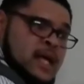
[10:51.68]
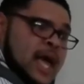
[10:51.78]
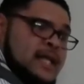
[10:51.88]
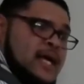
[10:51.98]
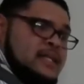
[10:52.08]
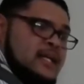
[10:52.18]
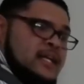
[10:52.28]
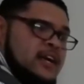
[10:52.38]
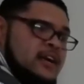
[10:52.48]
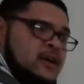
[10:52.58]
at the end of the
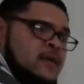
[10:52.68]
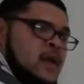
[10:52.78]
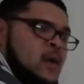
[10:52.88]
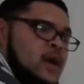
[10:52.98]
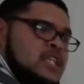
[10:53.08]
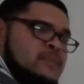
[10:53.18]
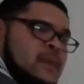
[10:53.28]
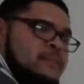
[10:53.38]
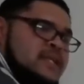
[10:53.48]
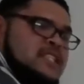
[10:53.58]
year, once
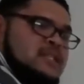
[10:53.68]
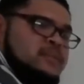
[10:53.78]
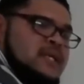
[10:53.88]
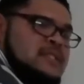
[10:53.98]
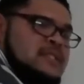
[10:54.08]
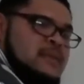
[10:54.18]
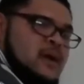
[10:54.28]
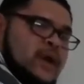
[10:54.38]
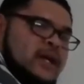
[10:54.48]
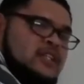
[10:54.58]
my business expenses and my
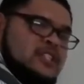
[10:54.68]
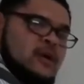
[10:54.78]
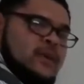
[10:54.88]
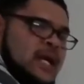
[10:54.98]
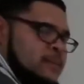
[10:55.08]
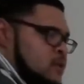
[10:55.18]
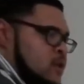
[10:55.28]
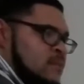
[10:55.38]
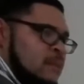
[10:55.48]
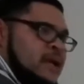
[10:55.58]
records show what I've been
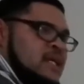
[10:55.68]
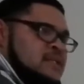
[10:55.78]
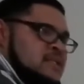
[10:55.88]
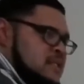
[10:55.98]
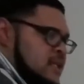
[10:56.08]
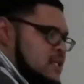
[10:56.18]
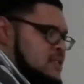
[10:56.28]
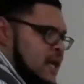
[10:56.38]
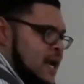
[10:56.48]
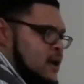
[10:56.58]
doing for my business and things,
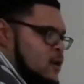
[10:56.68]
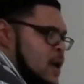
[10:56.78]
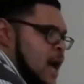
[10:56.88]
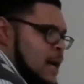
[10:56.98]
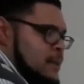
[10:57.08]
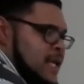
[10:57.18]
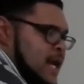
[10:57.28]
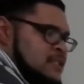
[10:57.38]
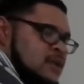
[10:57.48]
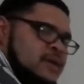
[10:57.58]
now I'm
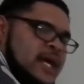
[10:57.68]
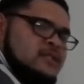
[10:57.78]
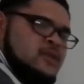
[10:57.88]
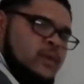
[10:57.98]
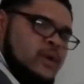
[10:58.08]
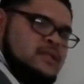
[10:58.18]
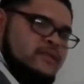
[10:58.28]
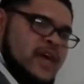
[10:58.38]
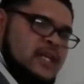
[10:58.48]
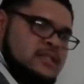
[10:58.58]
taxed on that. So where's the
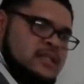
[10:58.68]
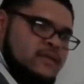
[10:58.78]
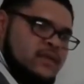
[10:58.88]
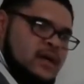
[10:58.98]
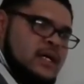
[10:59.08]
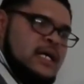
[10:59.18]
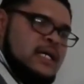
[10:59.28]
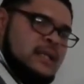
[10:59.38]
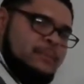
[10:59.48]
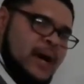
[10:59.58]
advantage come from?
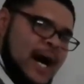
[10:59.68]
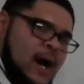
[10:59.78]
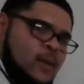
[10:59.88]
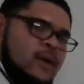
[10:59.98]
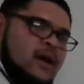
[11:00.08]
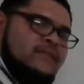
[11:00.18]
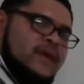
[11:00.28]
The power of